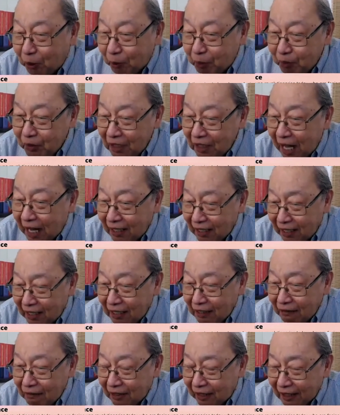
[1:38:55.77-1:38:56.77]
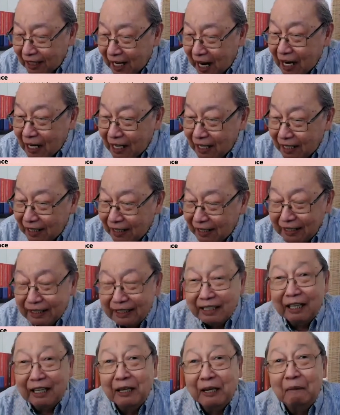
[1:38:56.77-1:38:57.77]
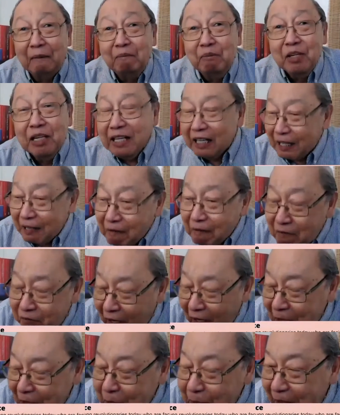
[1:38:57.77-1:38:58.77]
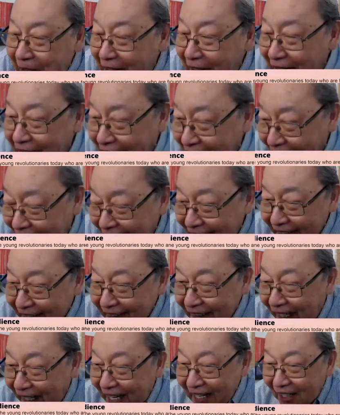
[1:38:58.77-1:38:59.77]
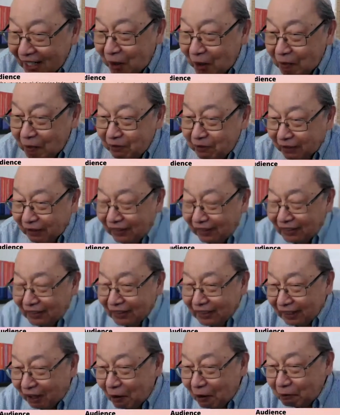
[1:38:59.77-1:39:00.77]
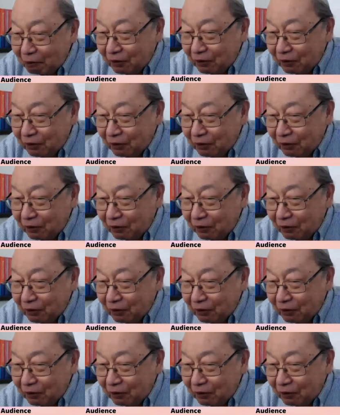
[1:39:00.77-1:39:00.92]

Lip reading: of non-infallibility of